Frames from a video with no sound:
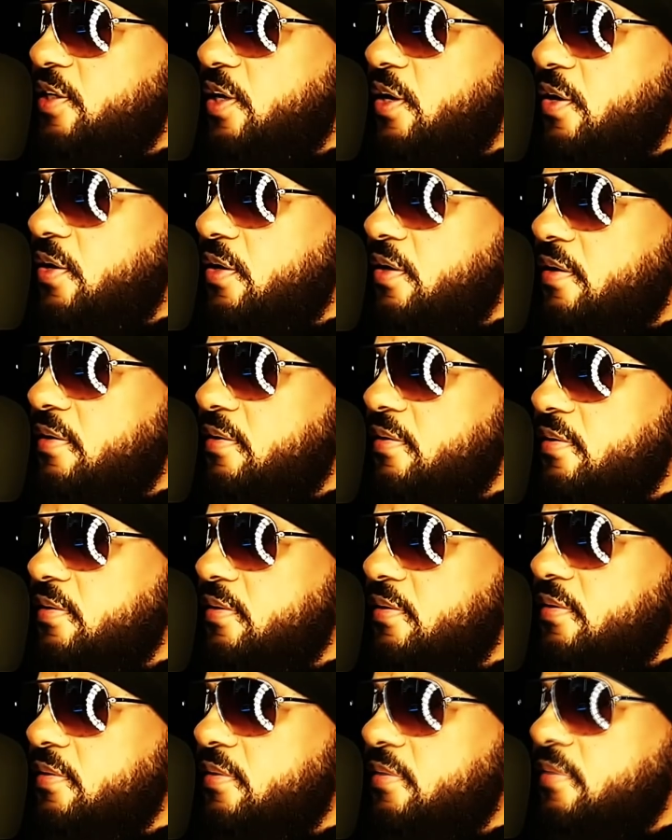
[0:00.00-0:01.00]
talk,
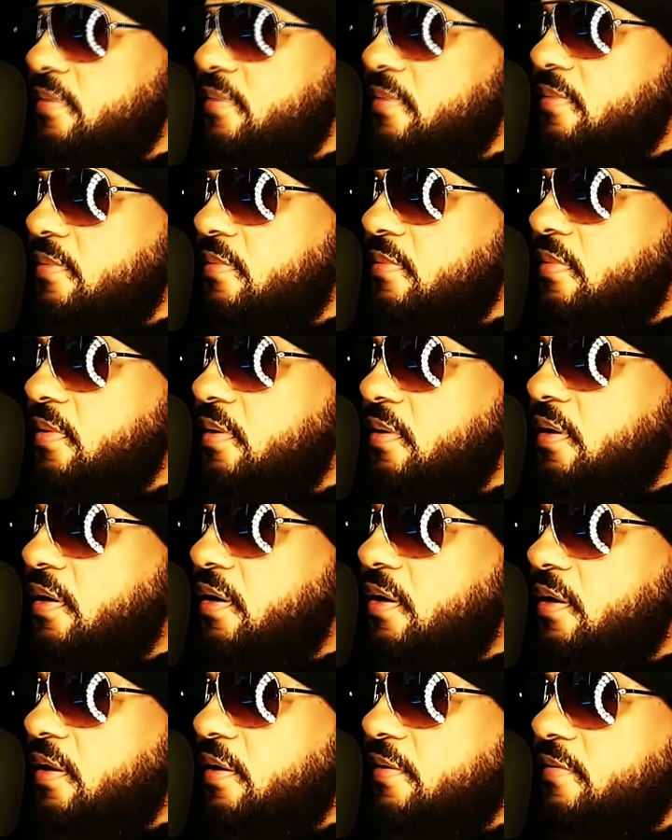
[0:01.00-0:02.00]

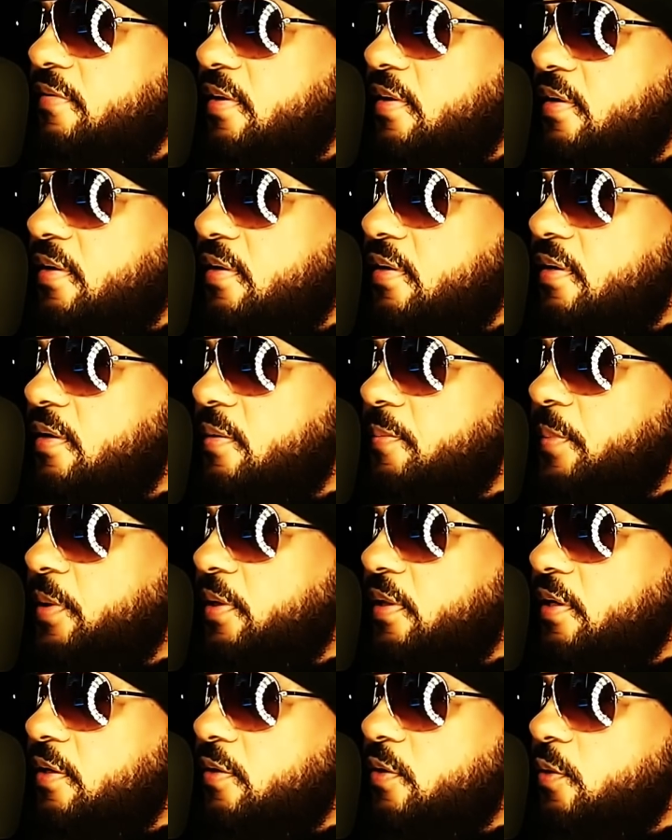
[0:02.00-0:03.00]
all of the
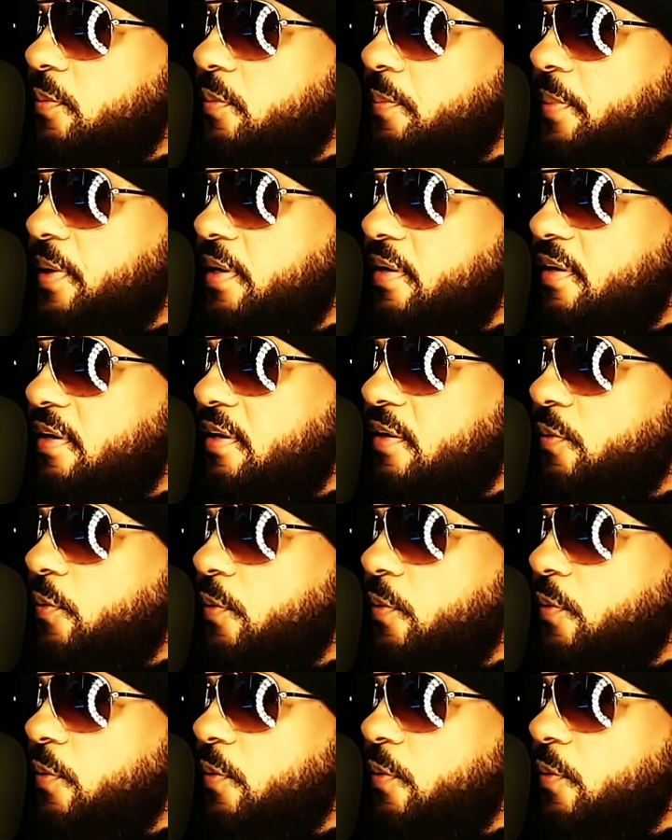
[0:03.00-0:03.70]
political pundit